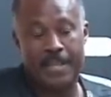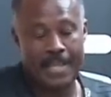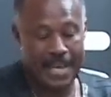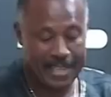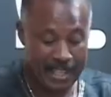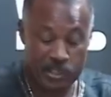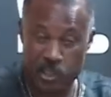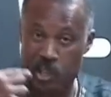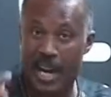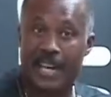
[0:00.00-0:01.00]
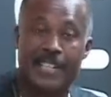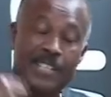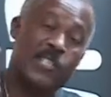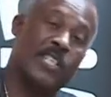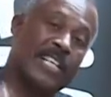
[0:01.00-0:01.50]
that their
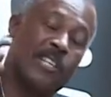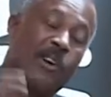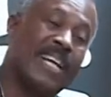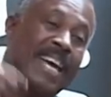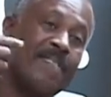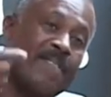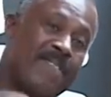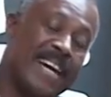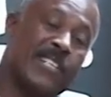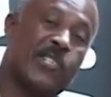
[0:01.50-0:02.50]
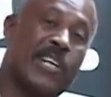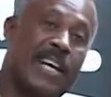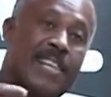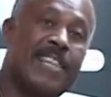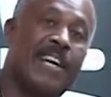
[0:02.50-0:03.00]
societies did not invest
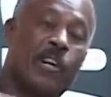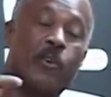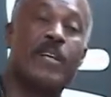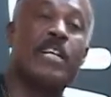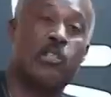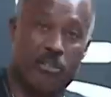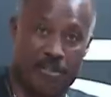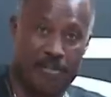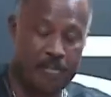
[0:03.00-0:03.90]
in their creation,